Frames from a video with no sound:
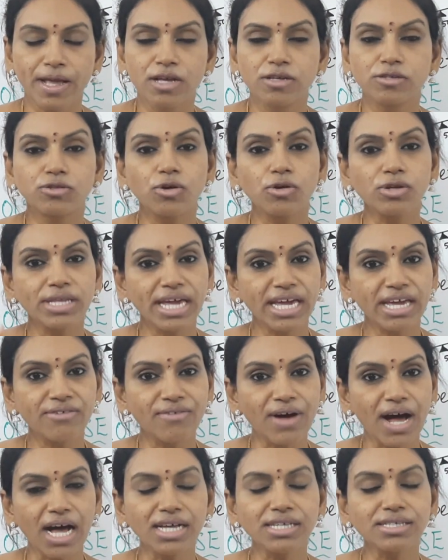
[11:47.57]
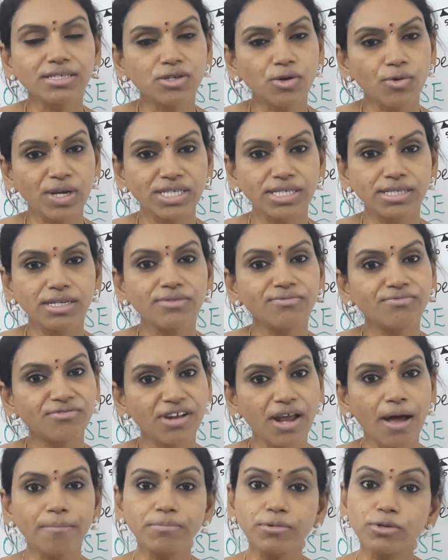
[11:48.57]
So they have asked question
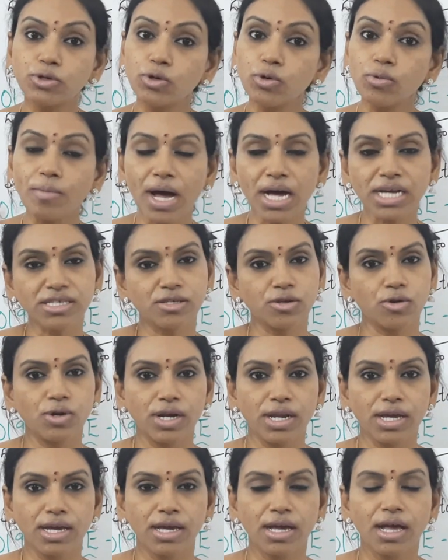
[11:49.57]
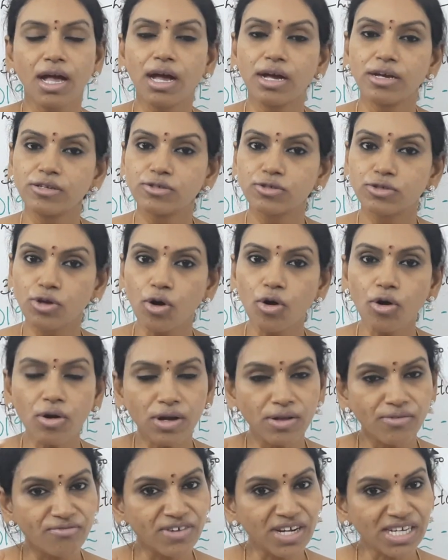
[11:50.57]
from 2 marks only.
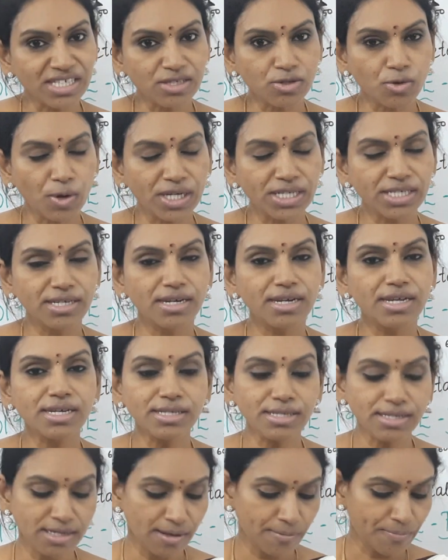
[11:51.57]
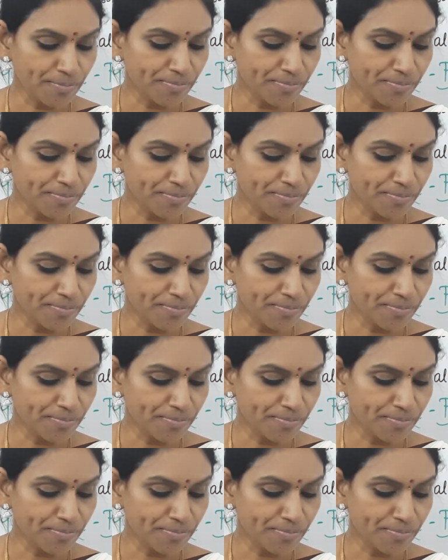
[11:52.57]
So first question is